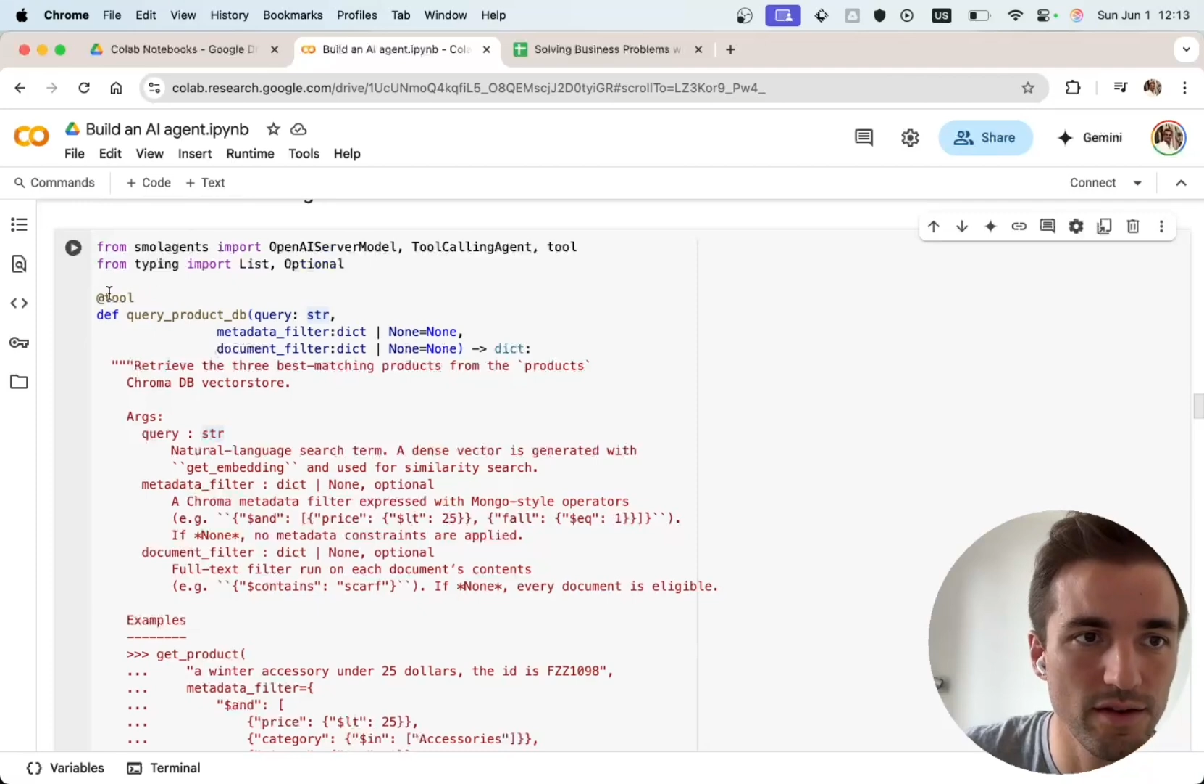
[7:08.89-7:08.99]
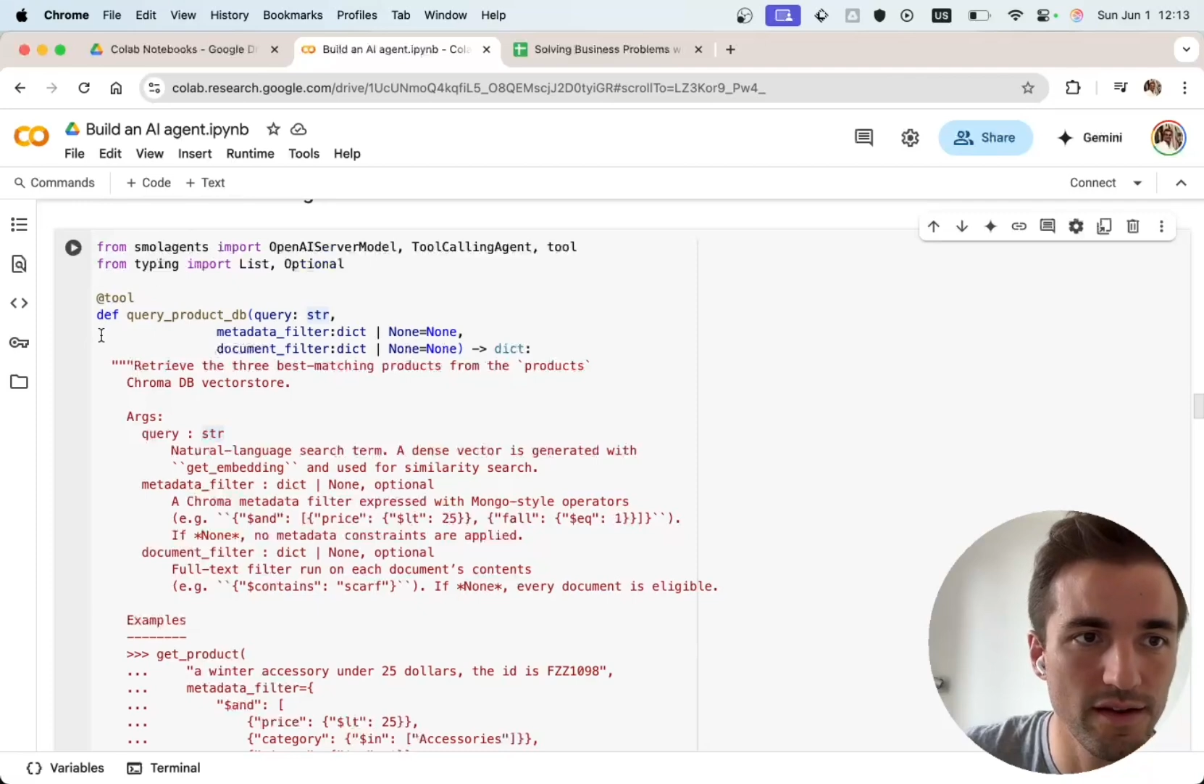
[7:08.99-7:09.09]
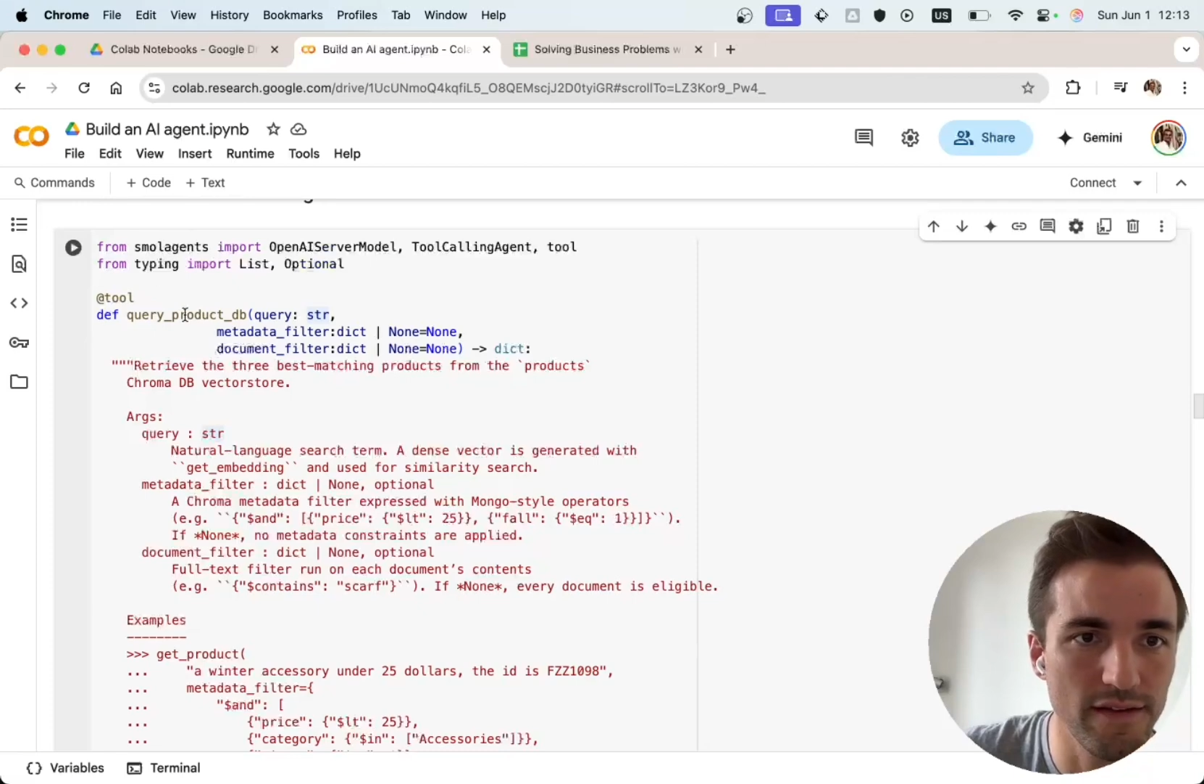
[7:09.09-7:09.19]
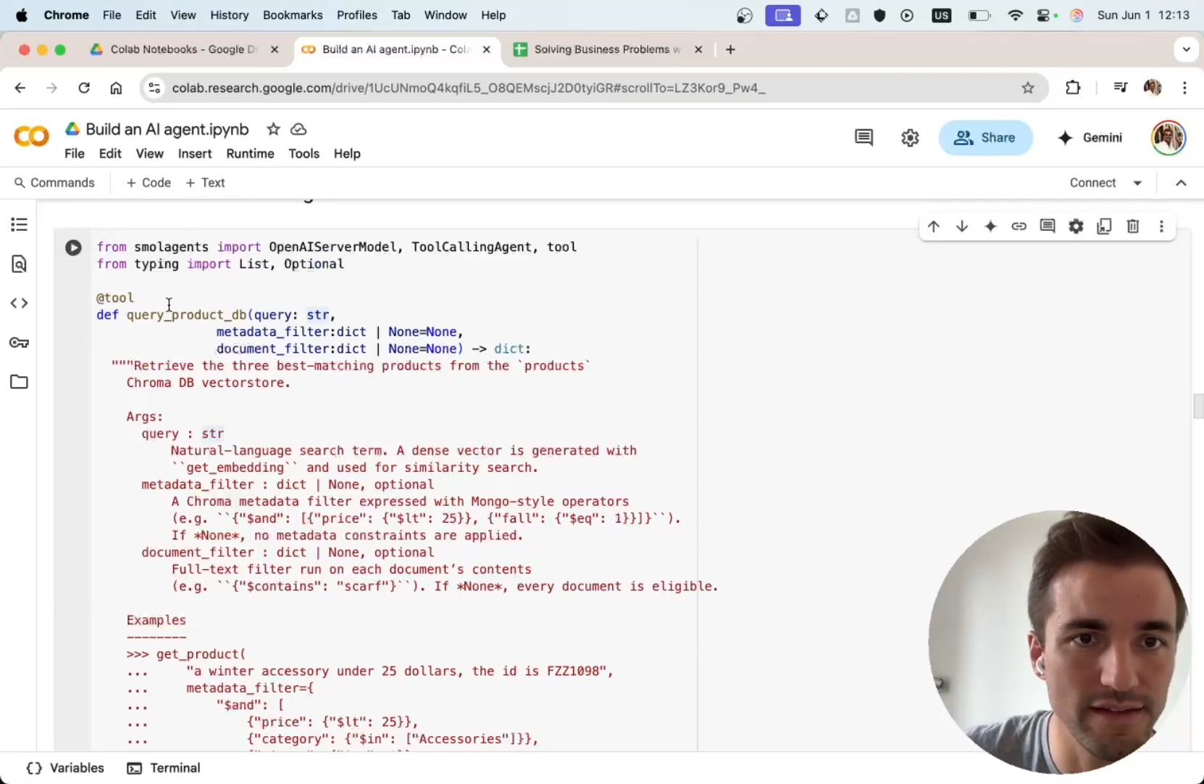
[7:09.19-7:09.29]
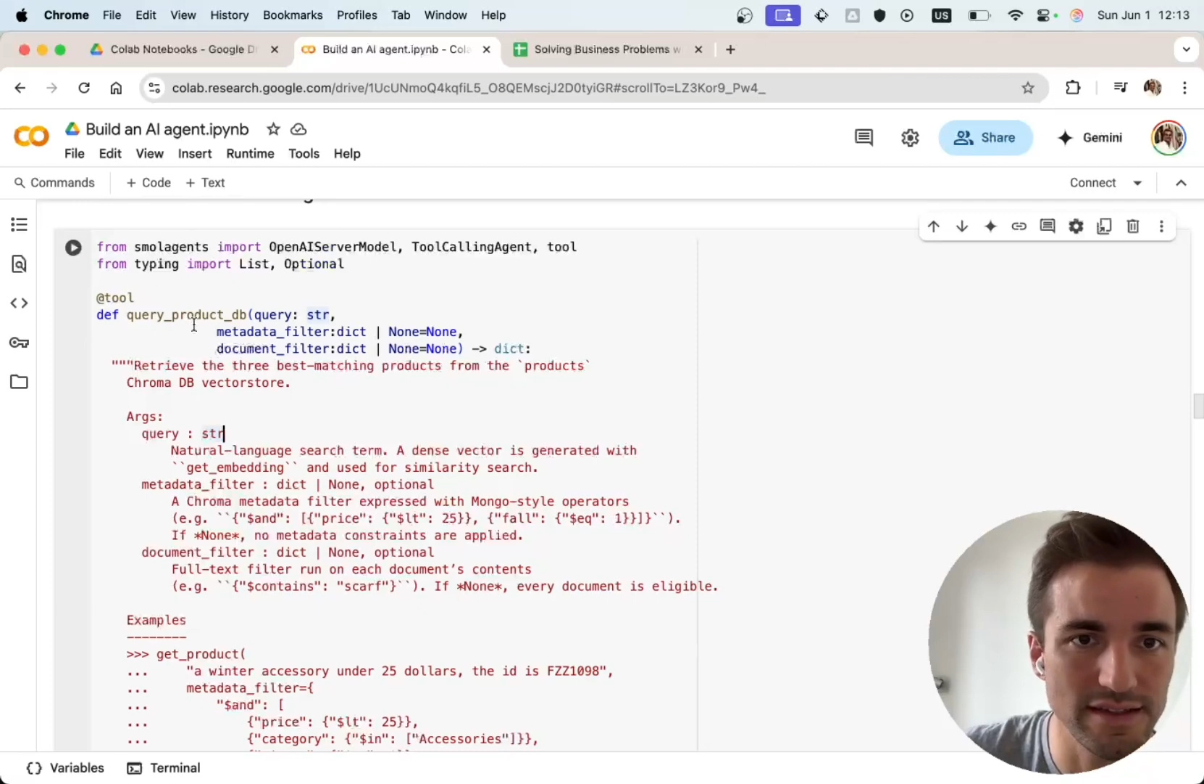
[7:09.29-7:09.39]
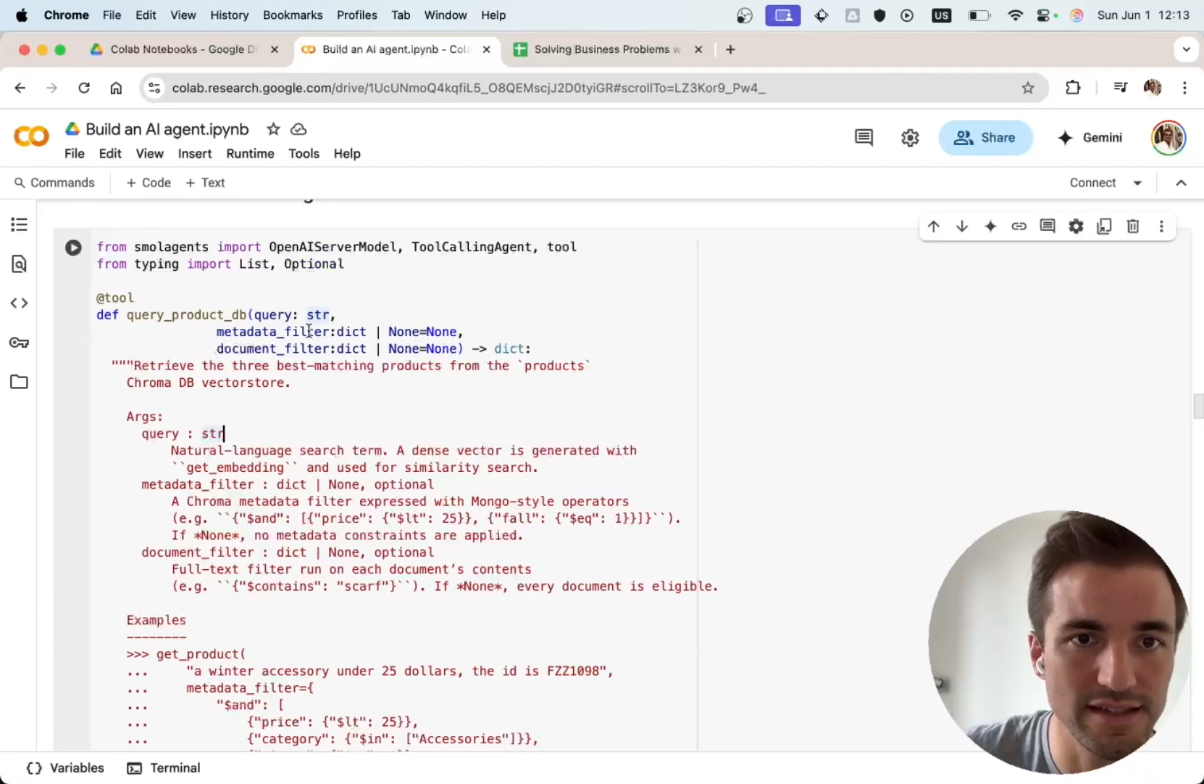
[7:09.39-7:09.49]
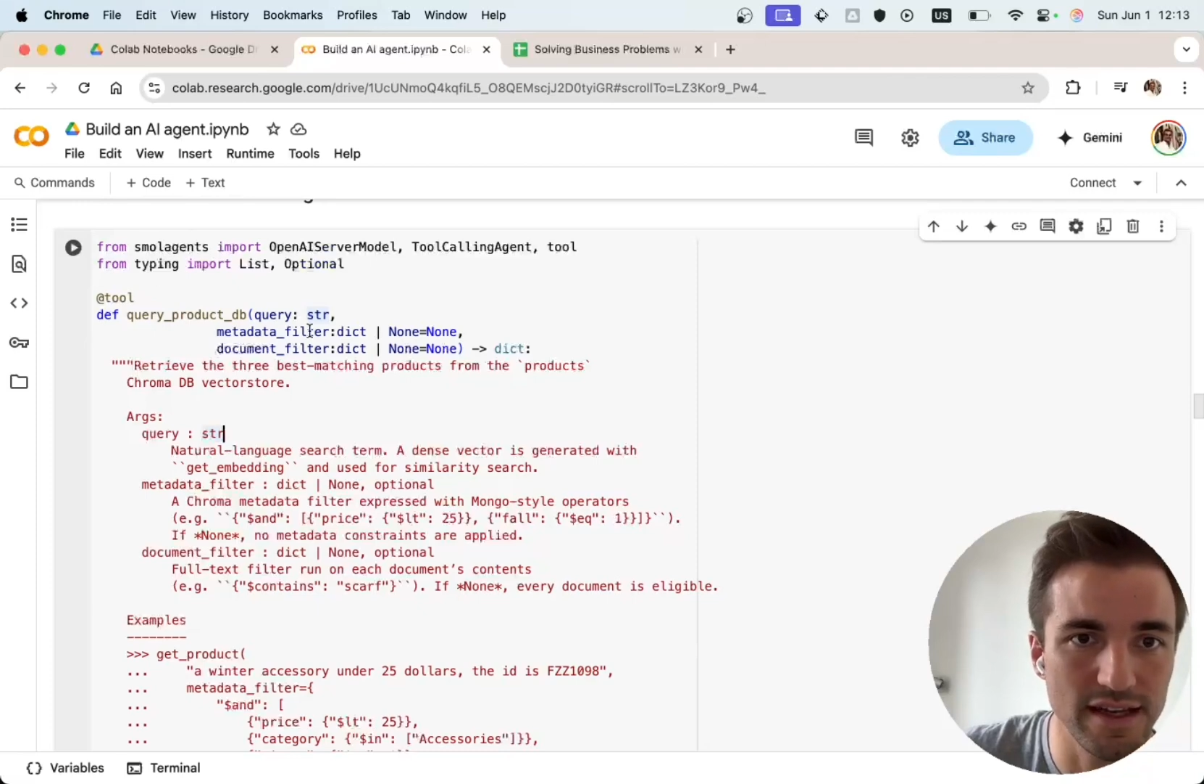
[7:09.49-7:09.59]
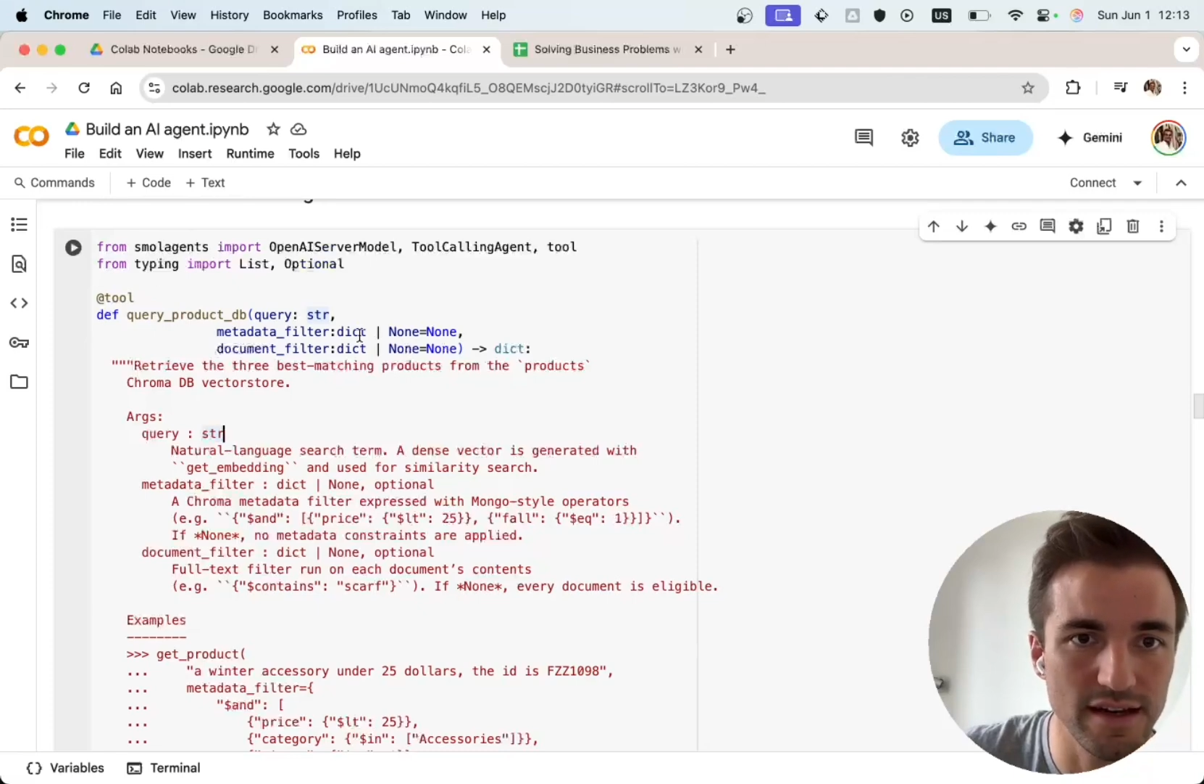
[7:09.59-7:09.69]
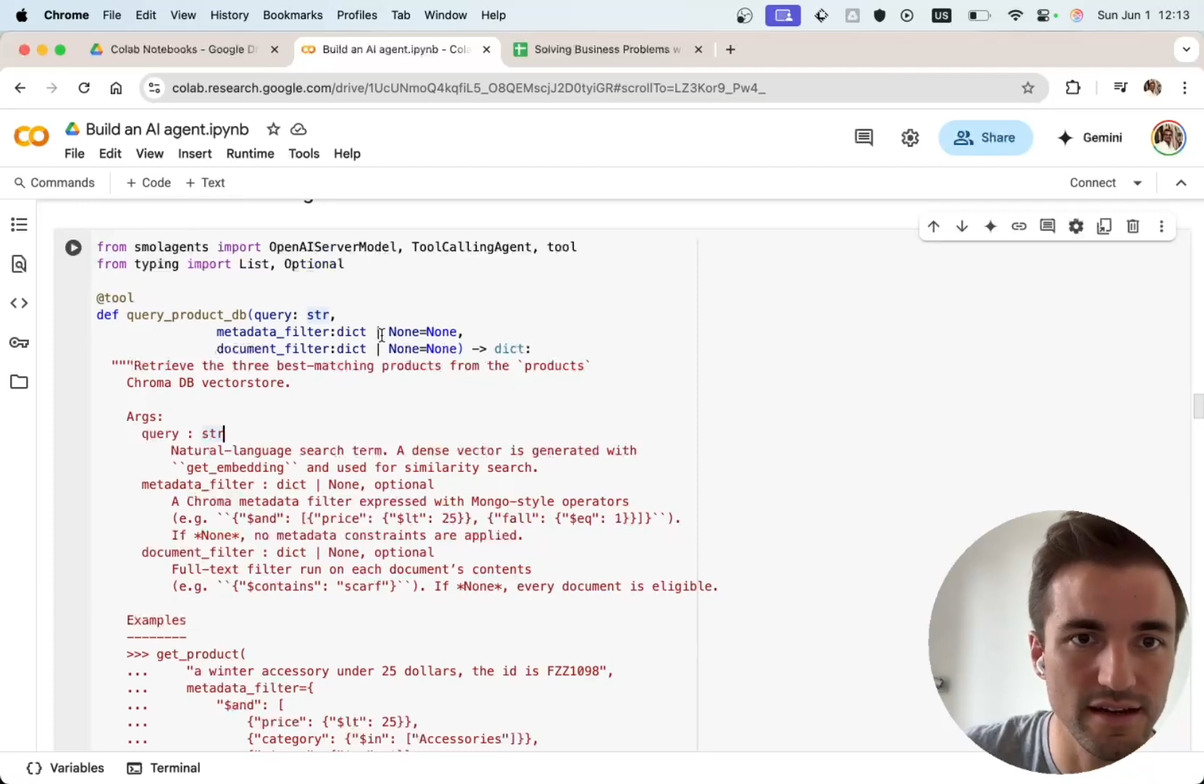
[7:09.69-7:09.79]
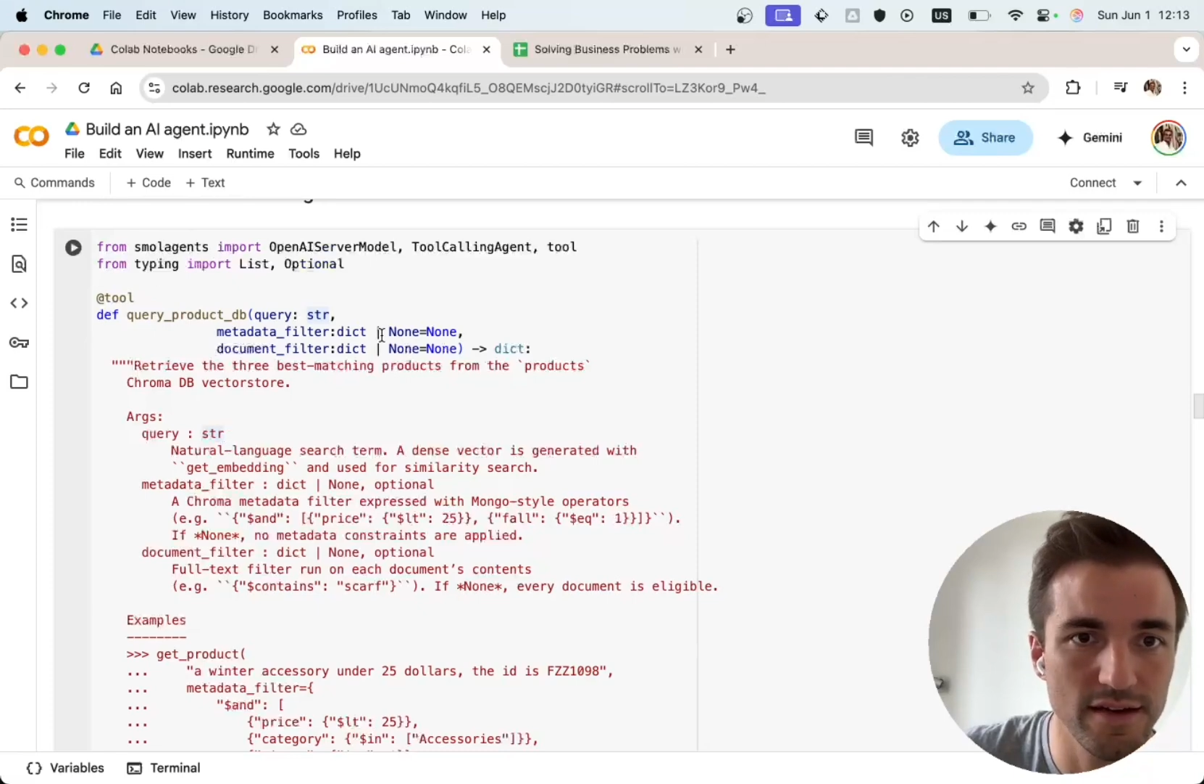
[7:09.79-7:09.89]
this
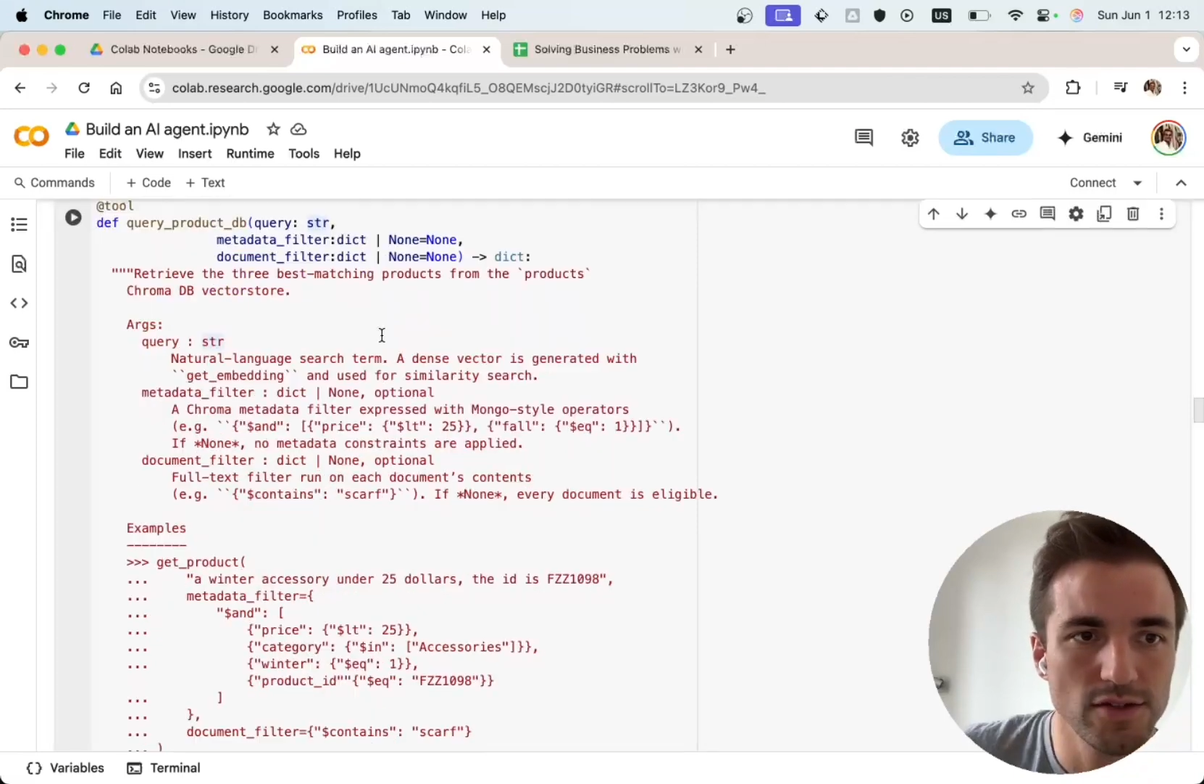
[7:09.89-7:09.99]
data.